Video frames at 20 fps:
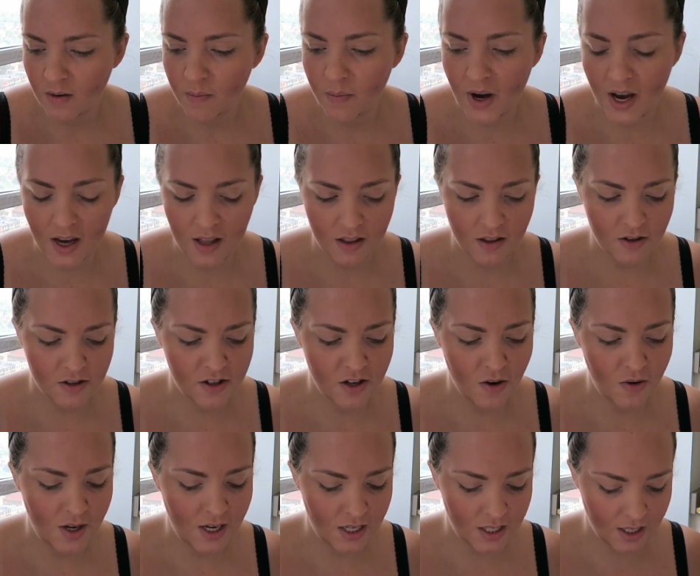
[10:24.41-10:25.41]
But there's
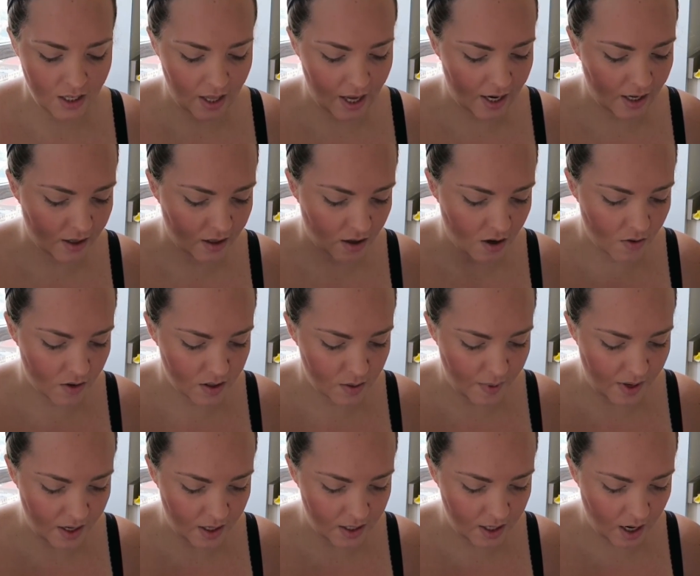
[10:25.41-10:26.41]
no need to like go and
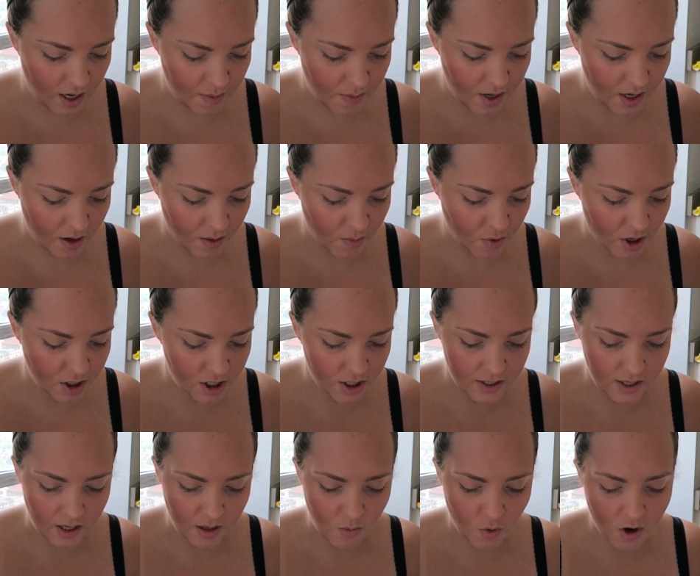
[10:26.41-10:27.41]
spend a ton of money on
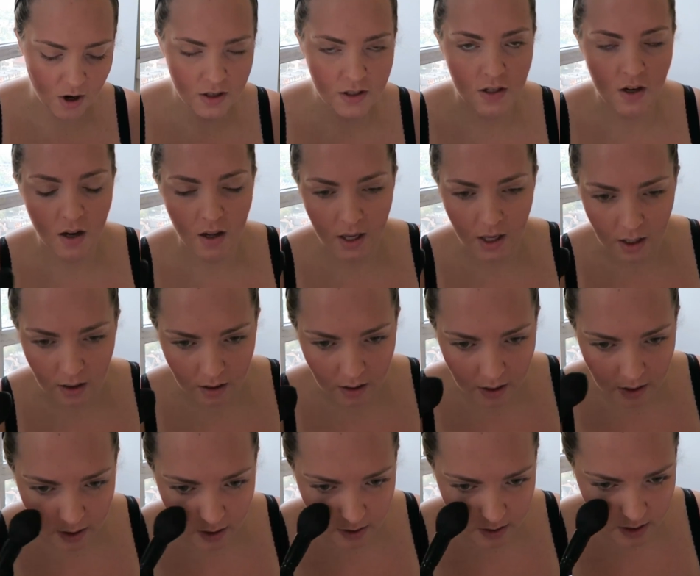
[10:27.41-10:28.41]
brushes anymore. It's not like
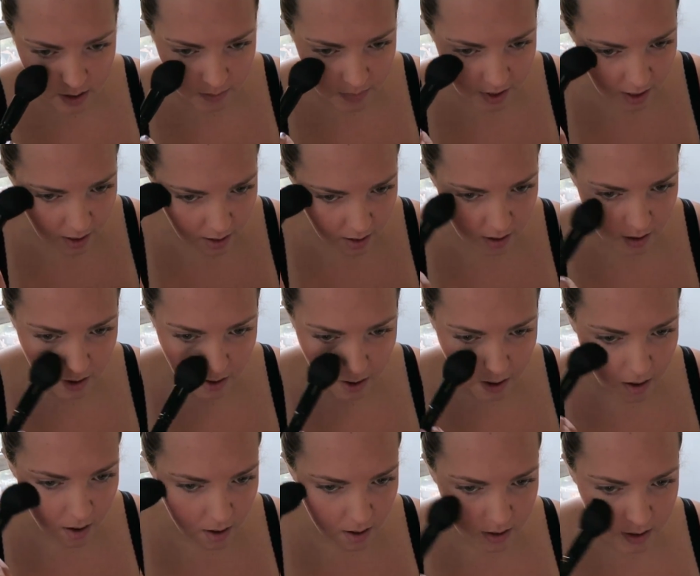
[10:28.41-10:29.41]
it used to be.
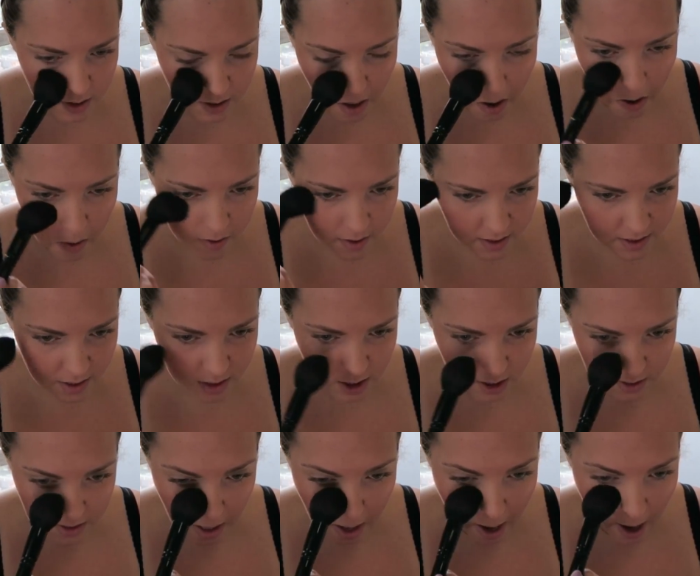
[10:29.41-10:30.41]
So this is
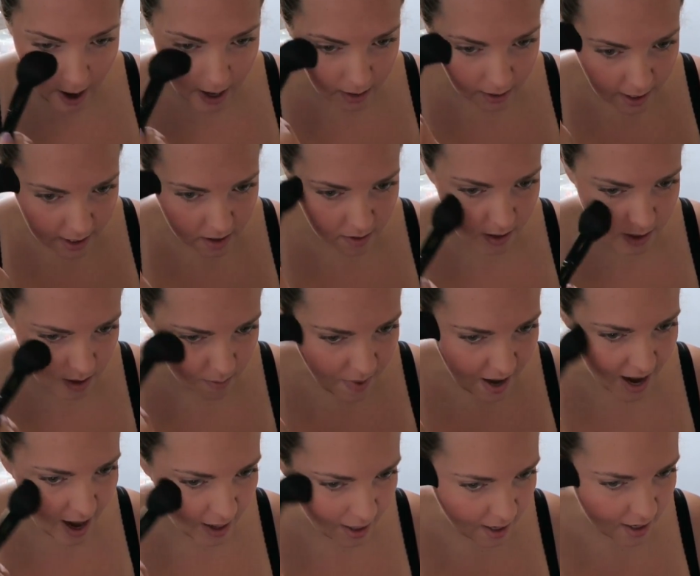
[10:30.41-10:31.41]
just the highlighter in the
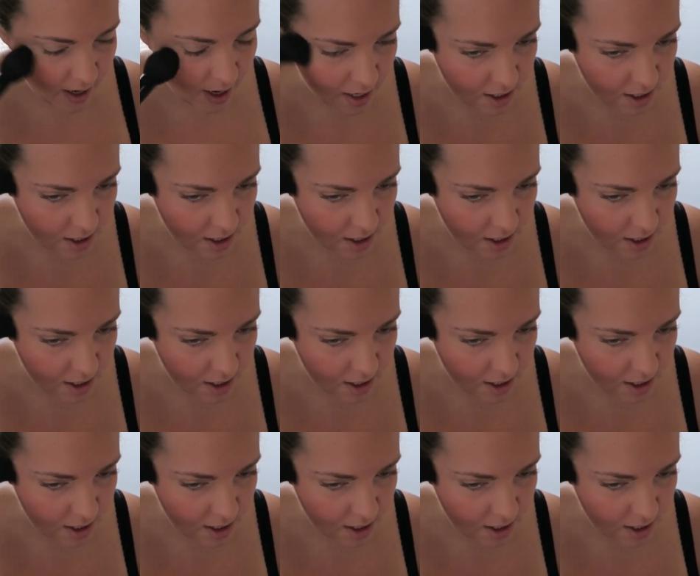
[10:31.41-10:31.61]
palette.